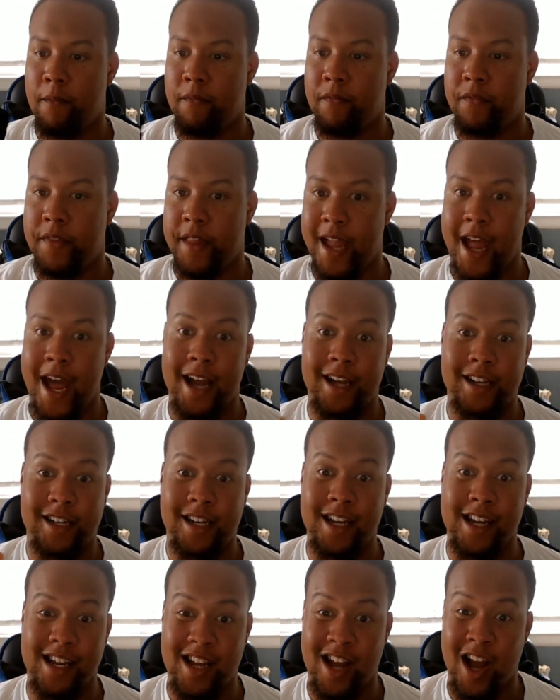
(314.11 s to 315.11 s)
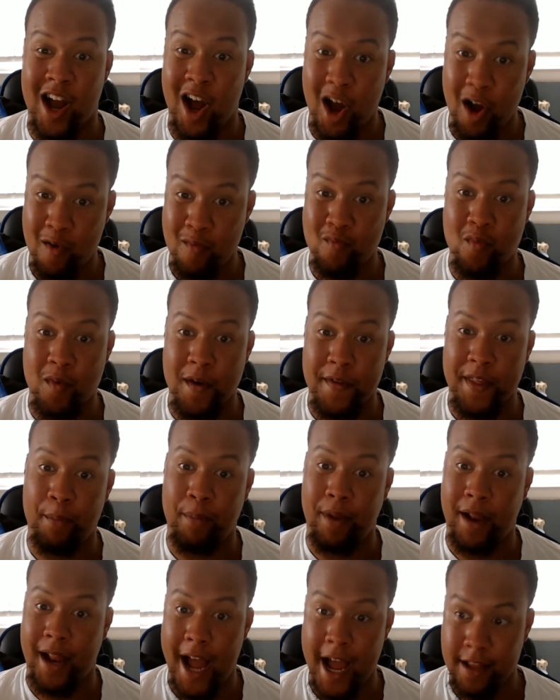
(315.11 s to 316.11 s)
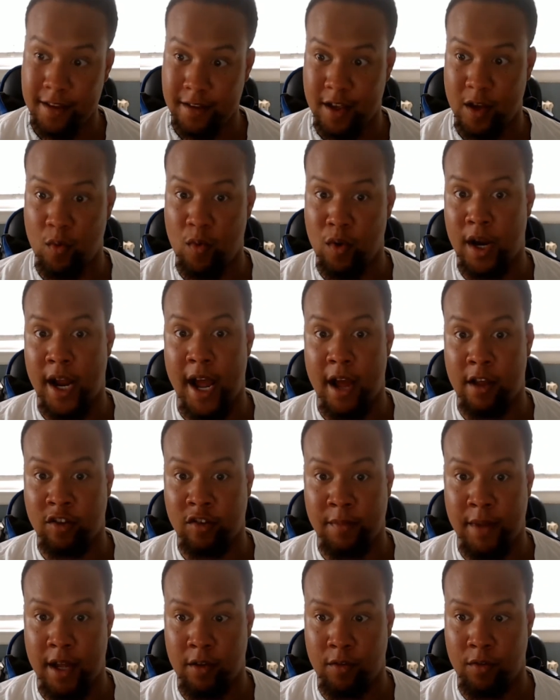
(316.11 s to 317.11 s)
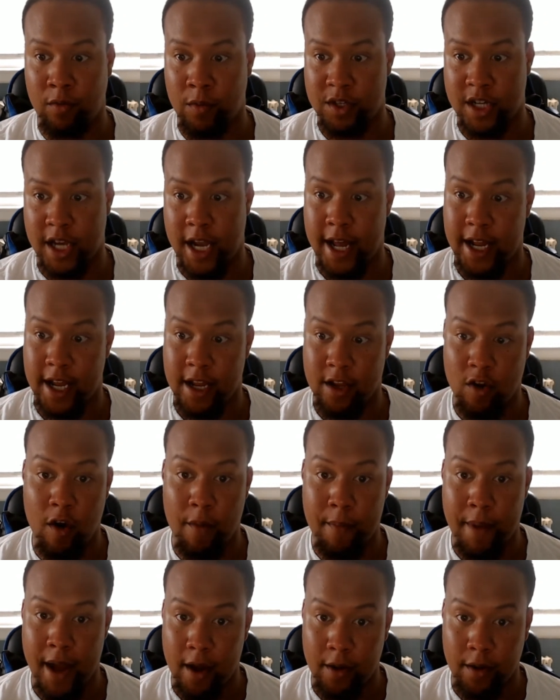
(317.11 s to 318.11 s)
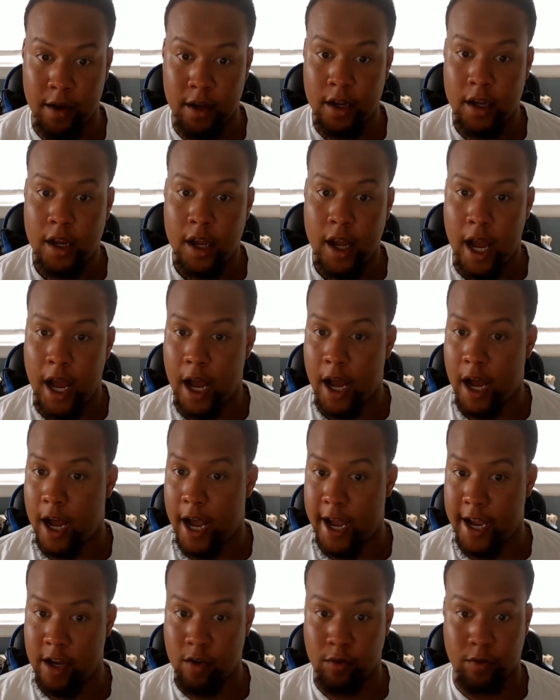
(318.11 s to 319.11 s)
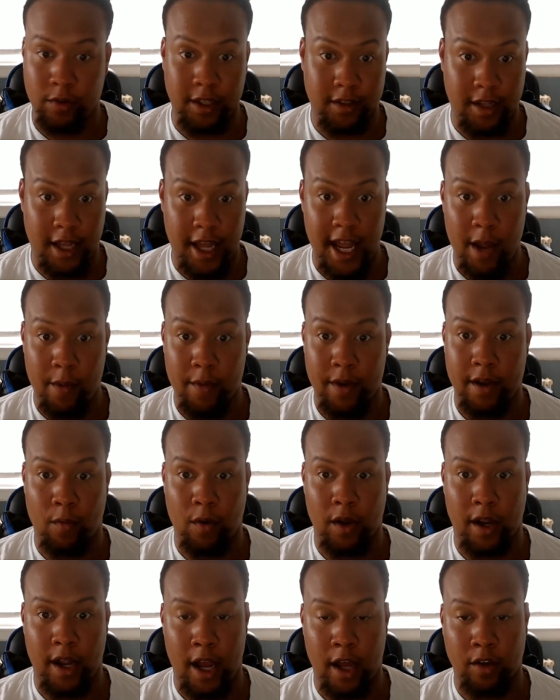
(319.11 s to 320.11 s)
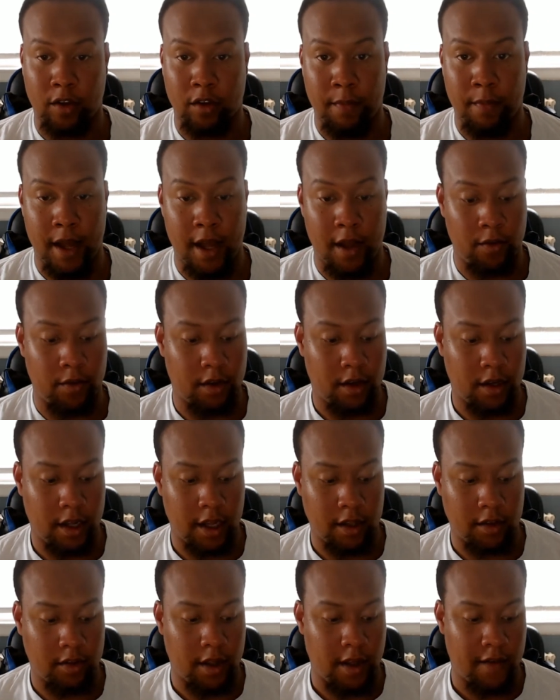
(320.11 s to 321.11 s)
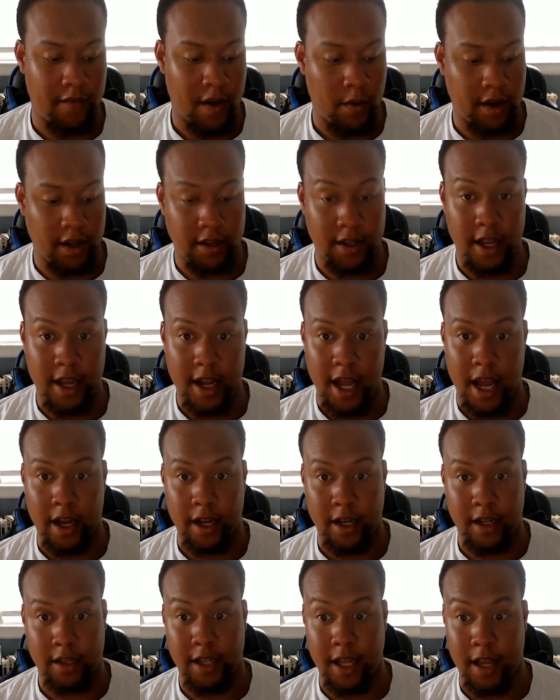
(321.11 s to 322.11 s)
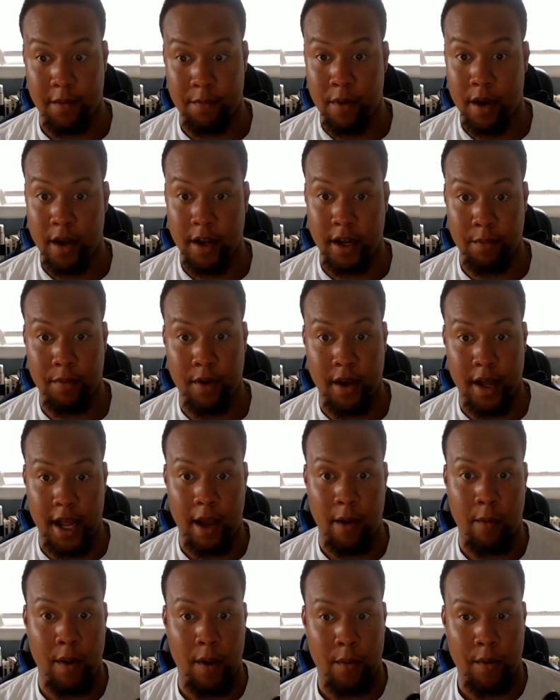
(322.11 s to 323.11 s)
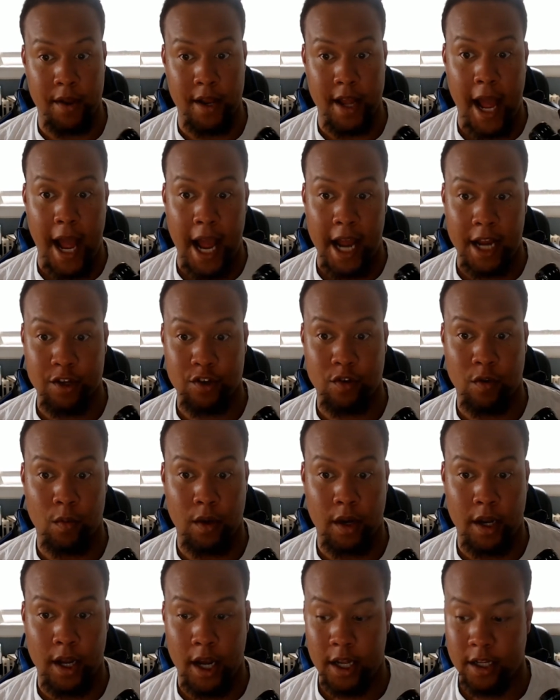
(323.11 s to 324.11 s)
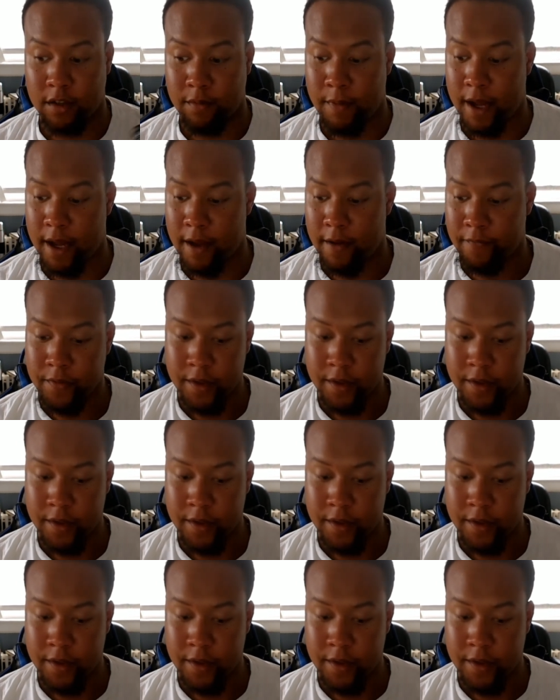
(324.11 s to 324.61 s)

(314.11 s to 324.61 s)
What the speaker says: They actually come with a plastic Wilcox mount, which I didn't know about. I didn't know these came with a Wilcox mount. If I would have did it, I could have saved money, but I went with the actual Wilcox mount,